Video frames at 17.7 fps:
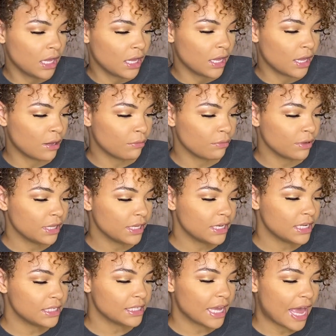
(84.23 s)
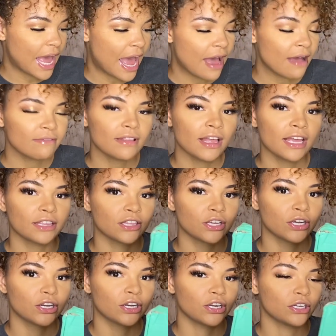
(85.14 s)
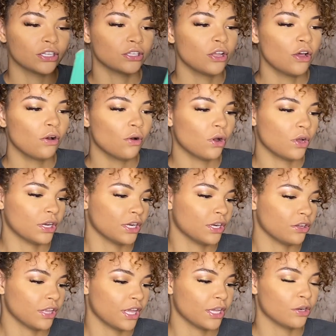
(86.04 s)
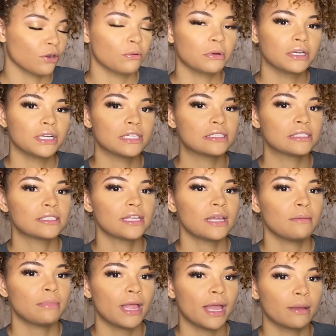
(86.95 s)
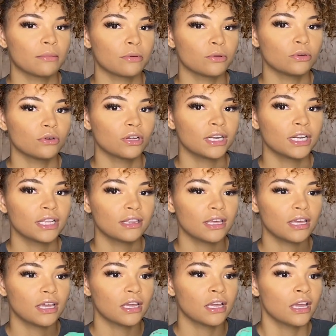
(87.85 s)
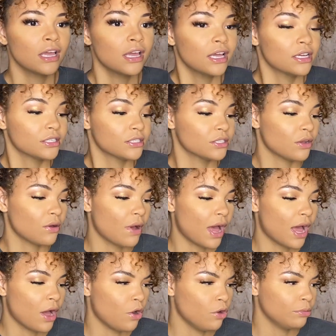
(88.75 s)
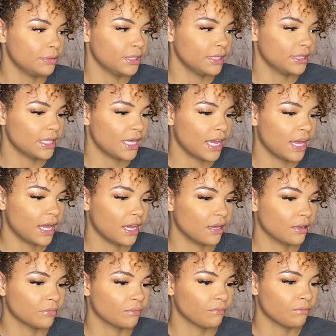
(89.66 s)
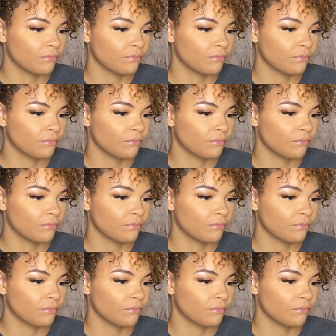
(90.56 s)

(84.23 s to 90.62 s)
it really doesn't have like their logo on here. Like nowhere does it say Blackmoon or anything. So I hope that they